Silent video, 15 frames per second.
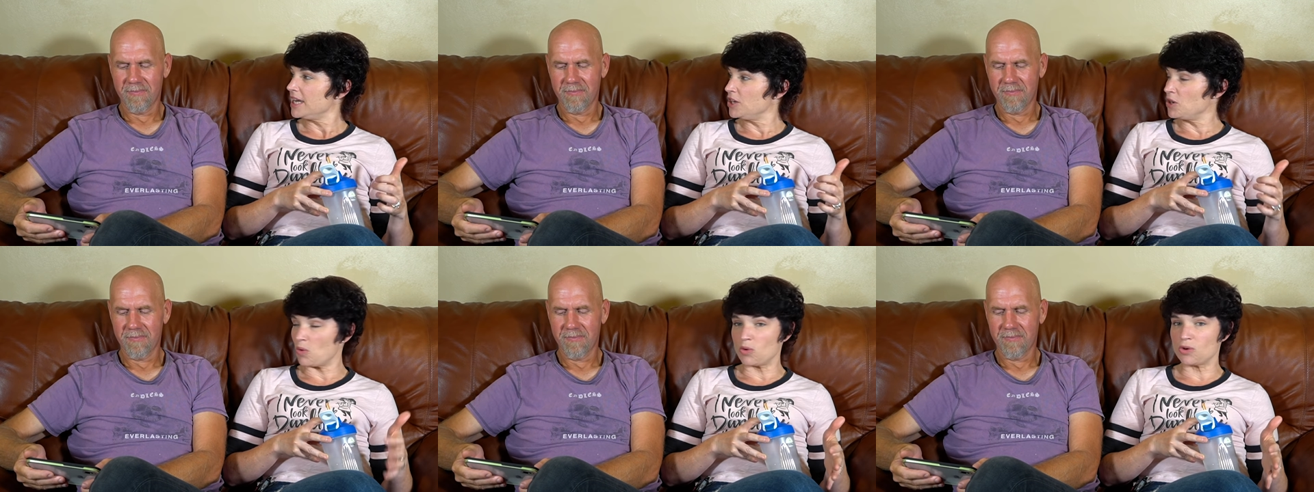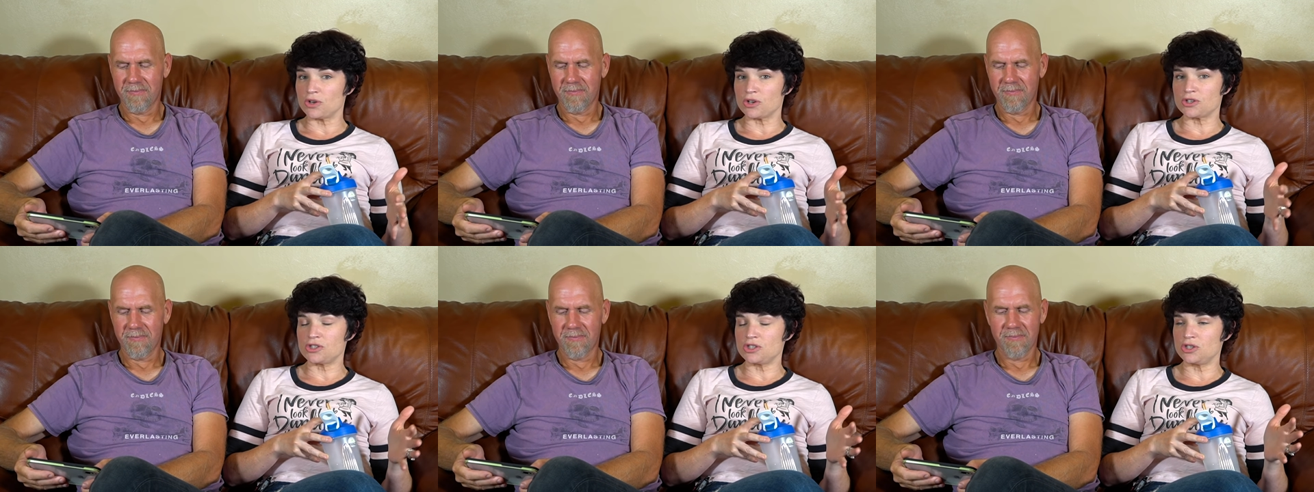Speaker 1: in
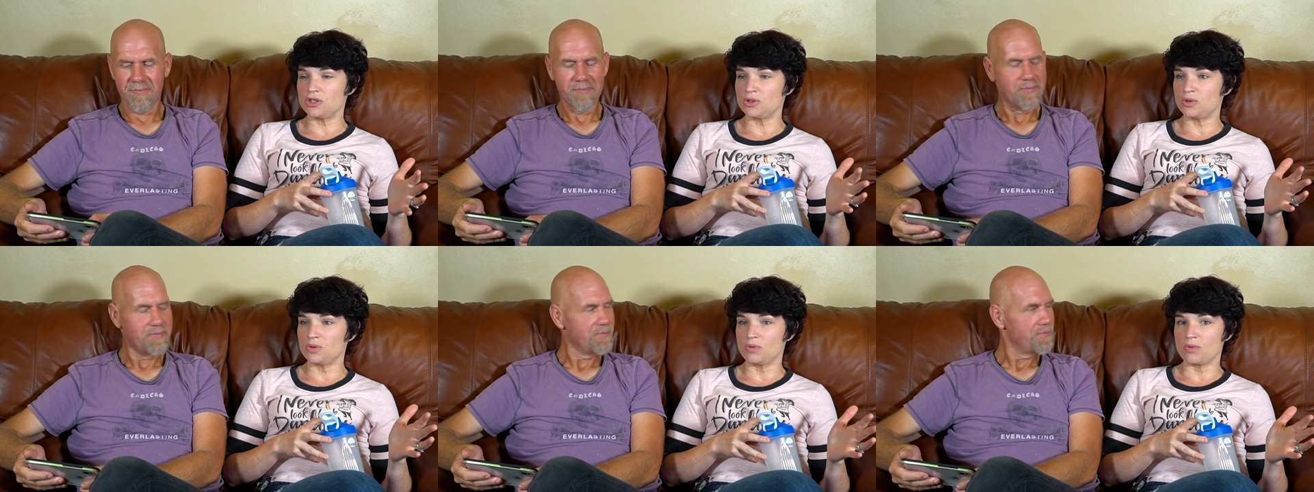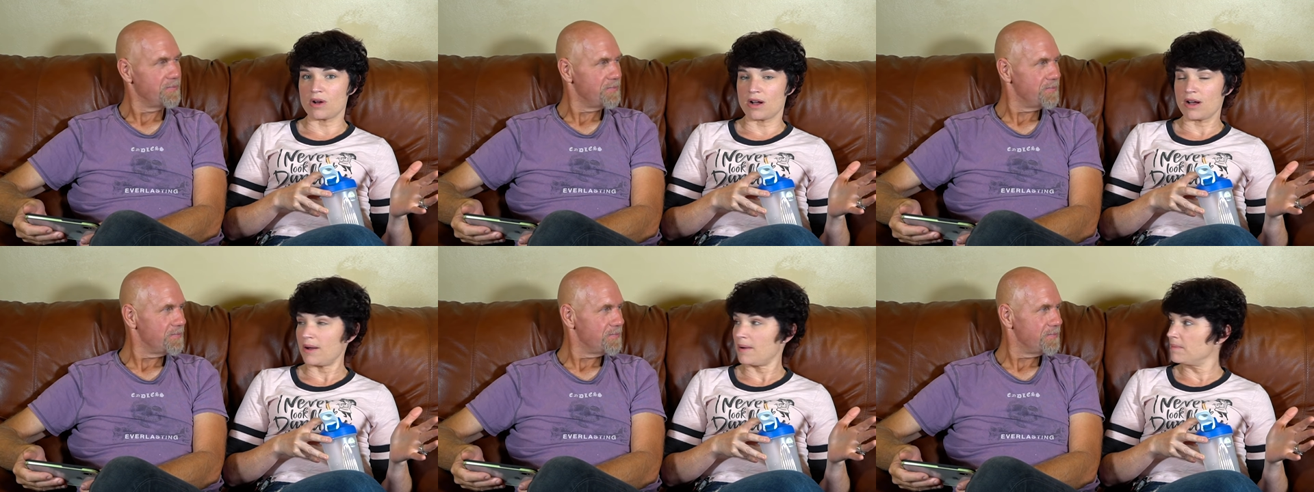order to
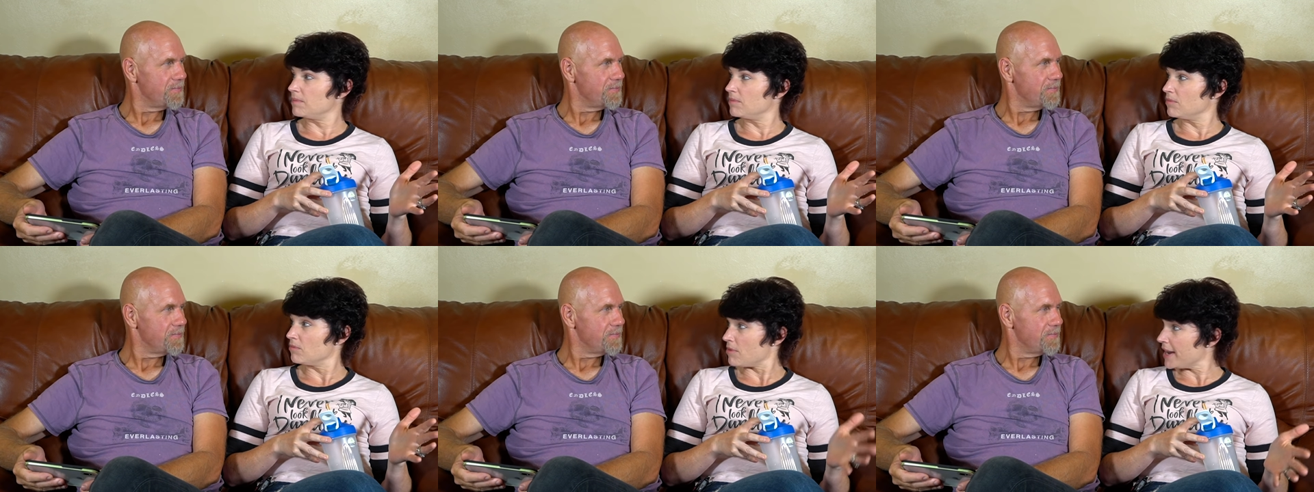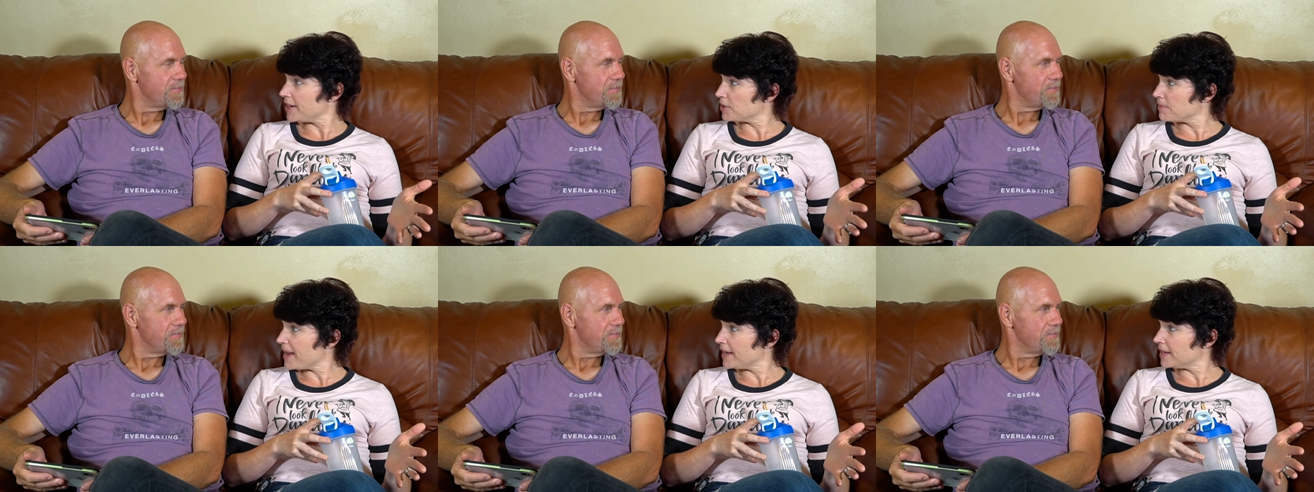um, ride
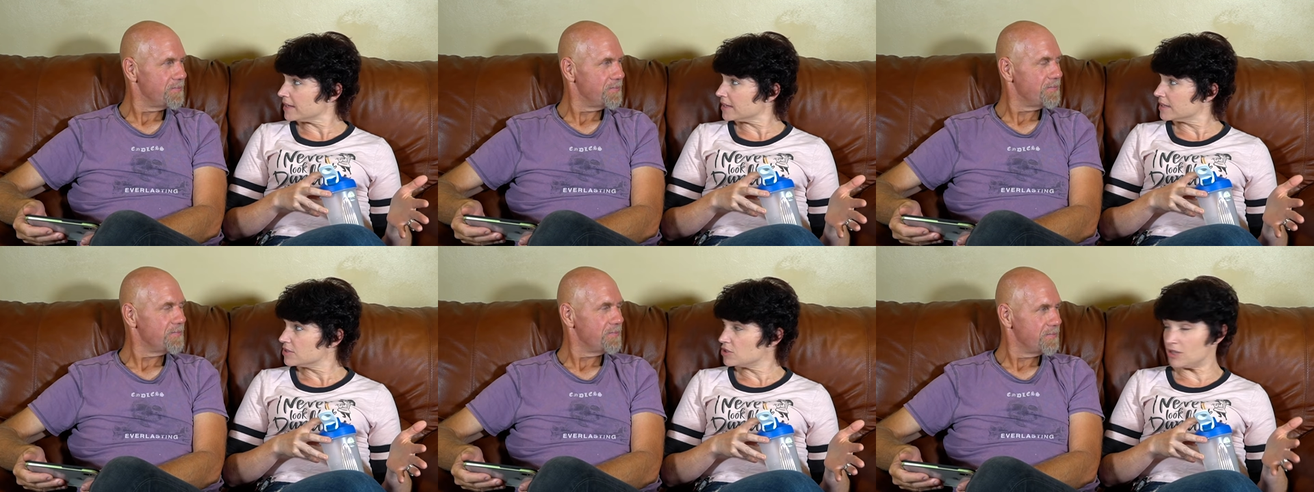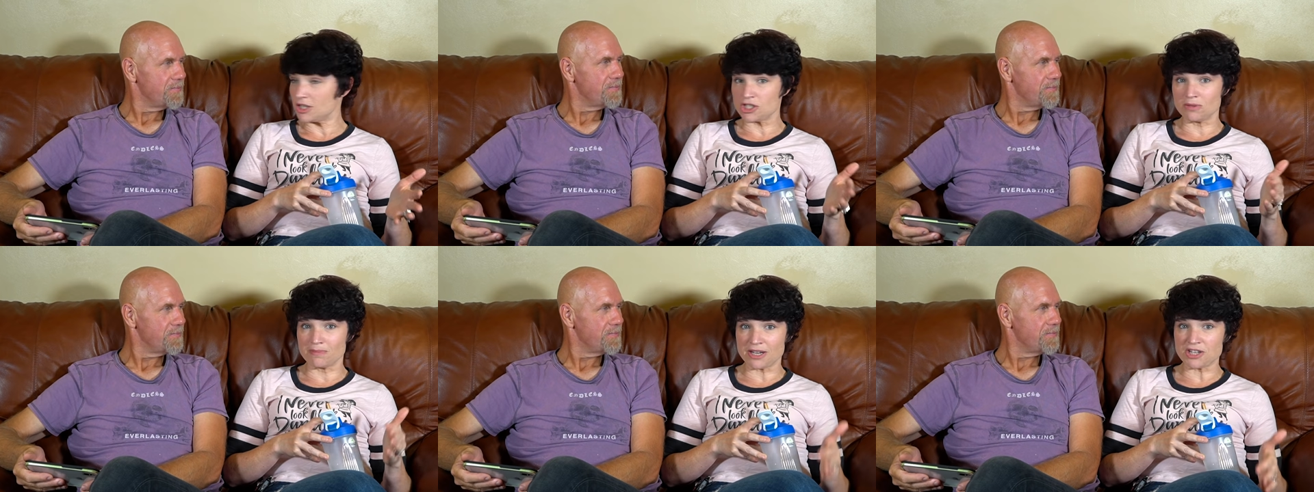her bike so
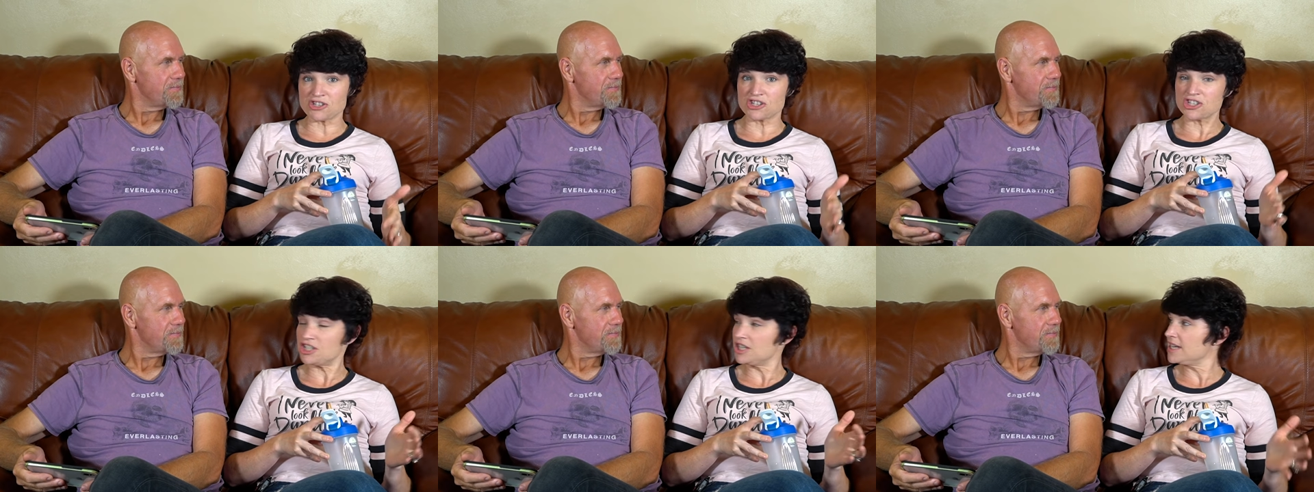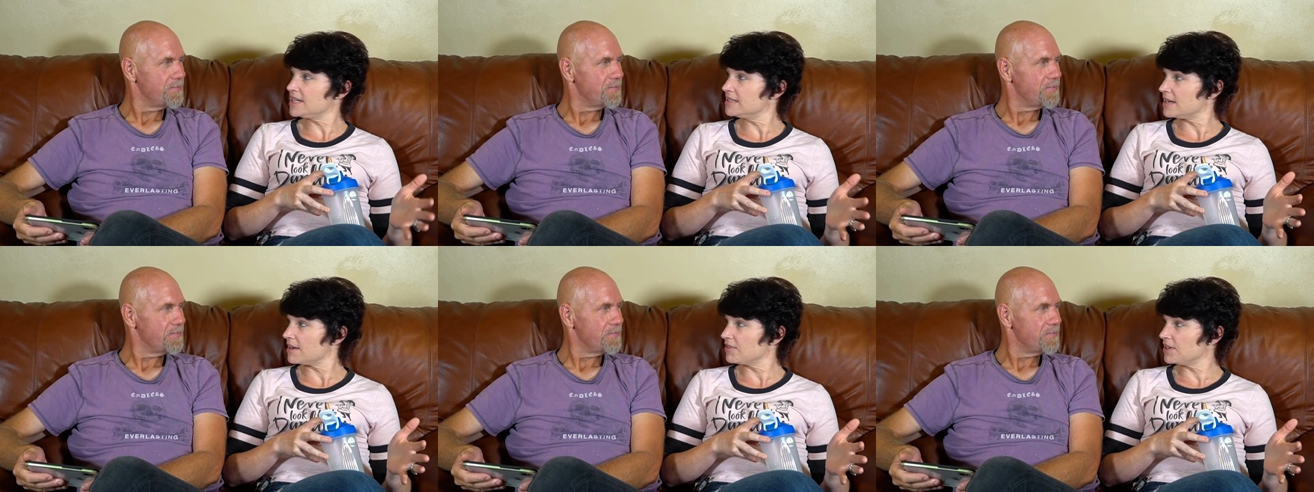that she makes sure she
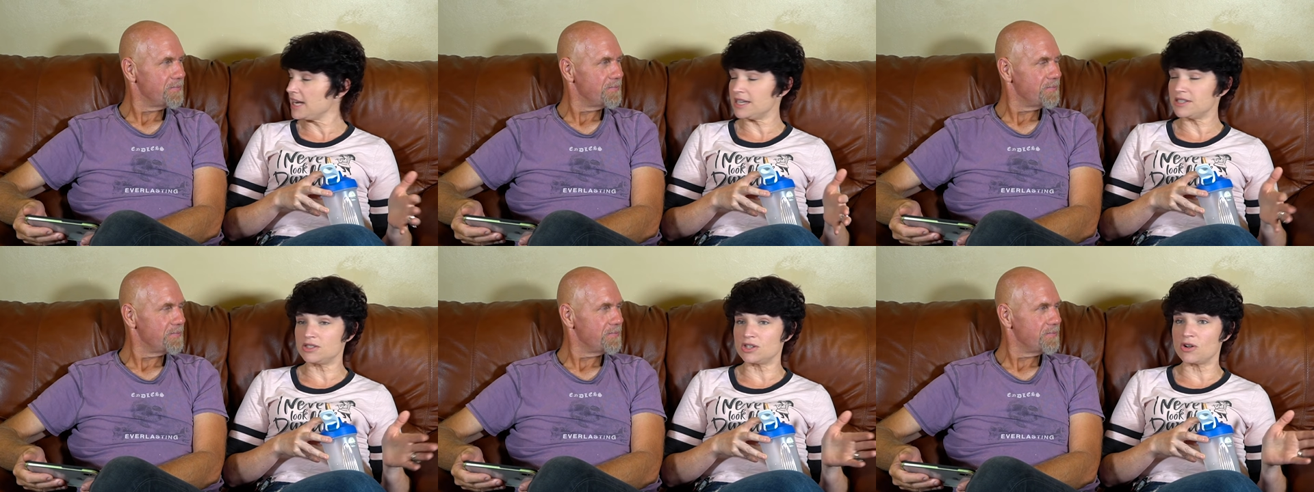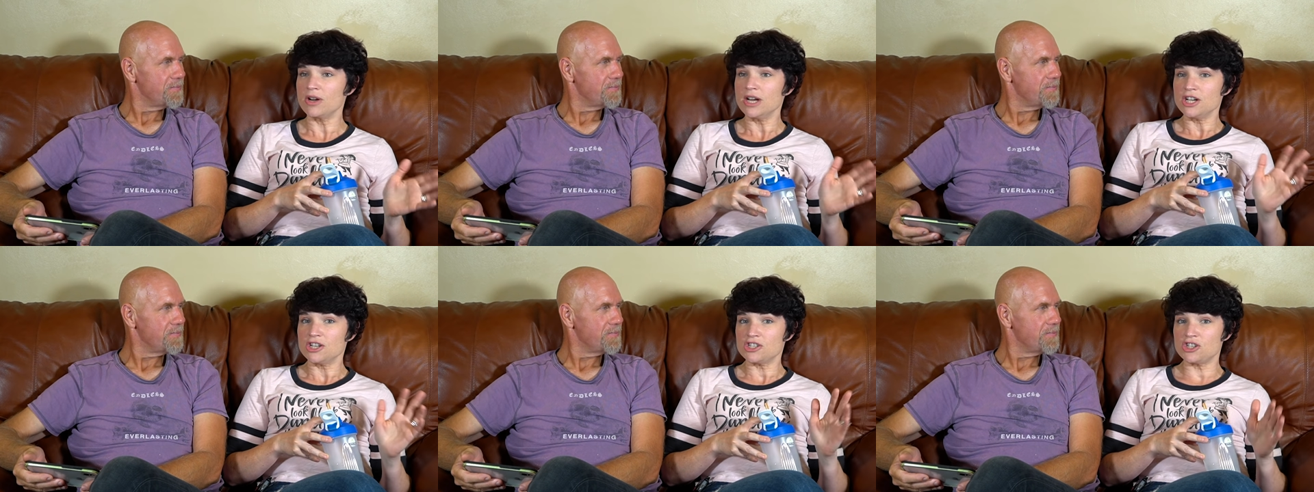does it every day. So
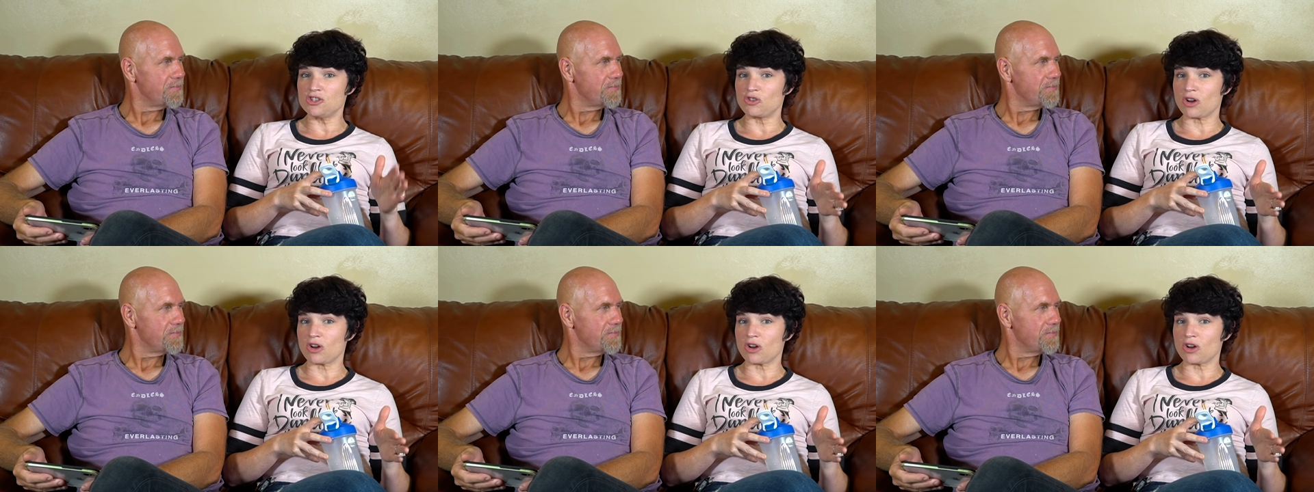she